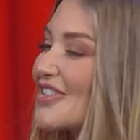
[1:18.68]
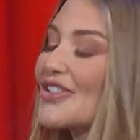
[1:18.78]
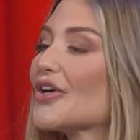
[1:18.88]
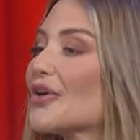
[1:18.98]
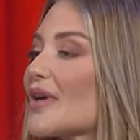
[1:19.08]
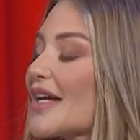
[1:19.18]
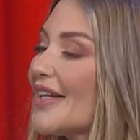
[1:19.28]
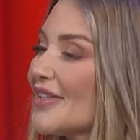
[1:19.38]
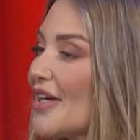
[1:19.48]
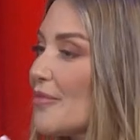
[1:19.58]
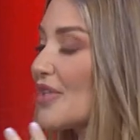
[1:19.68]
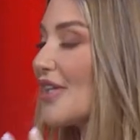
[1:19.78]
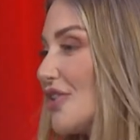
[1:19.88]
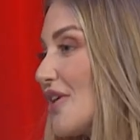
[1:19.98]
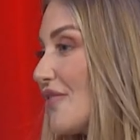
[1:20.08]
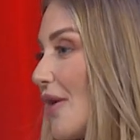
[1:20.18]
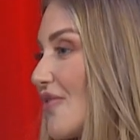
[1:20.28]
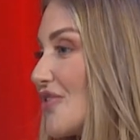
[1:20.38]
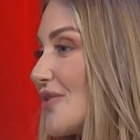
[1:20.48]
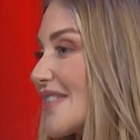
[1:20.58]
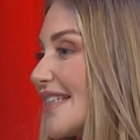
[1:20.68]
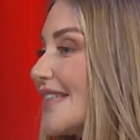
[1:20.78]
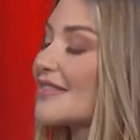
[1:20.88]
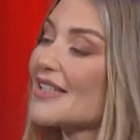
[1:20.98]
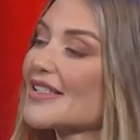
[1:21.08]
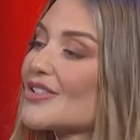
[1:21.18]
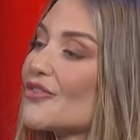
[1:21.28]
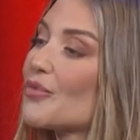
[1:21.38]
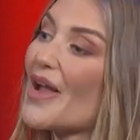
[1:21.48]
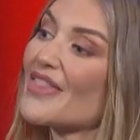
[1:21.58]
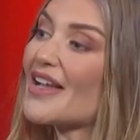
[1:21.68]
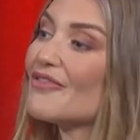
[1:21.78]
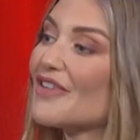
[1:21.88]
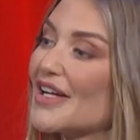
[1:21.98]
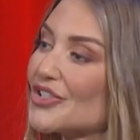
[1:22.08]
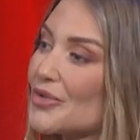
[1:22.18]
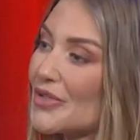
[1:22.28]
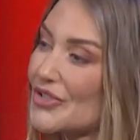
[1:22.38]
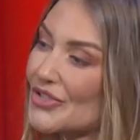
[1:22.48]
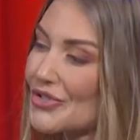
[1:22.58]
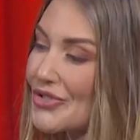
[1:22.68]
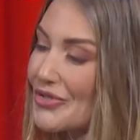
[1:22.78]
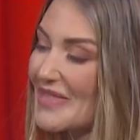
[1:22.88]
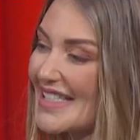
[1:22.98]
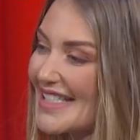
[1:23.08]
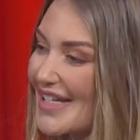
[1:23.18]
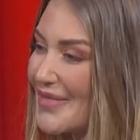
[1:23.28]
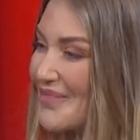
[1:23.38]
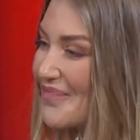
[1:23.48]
So can you give our viewers a little taste of where they can find you on social media?